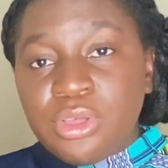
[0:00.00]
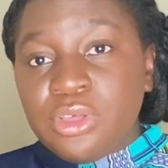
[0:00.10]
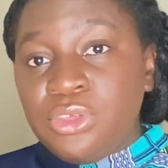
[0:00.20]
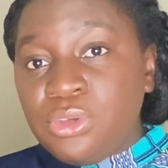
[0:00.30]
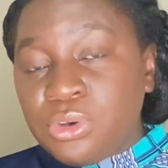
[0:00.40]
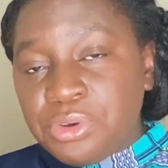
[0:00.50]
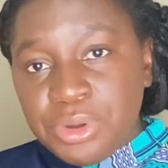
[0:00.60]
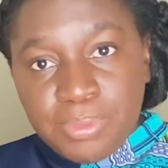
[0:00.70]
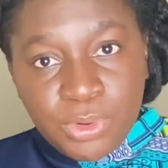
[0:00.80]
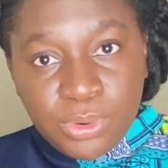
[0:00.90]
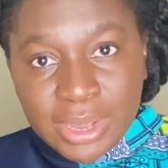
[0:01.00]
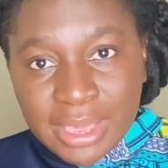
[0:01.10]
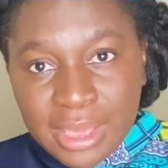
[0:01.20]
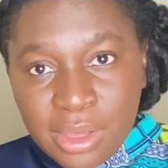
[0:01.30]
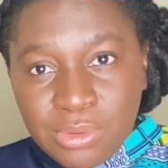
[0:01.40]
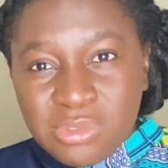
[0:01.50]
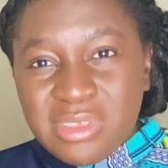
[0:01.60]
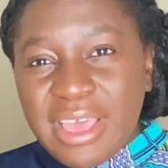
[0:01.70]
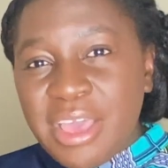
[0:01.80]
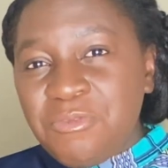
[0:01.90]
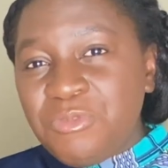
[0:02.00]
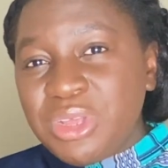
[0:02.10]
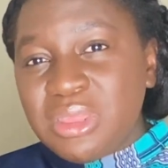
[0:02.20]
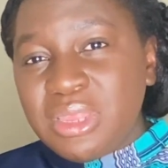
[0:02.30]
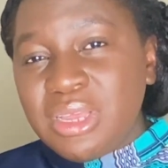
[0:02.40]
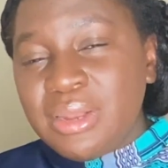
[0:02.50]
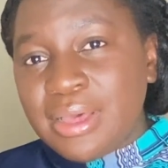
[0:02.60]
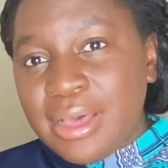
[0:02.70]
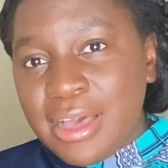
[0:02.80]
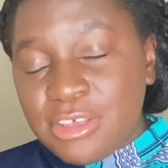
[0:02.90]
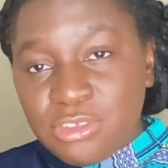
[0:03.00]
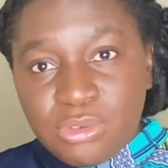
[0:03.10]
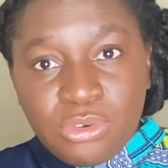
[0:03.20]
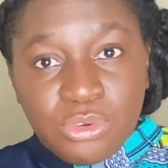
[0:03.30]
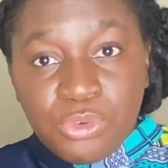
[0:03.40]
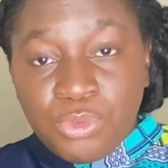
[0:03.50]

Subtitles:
your crypto account, everything that has to do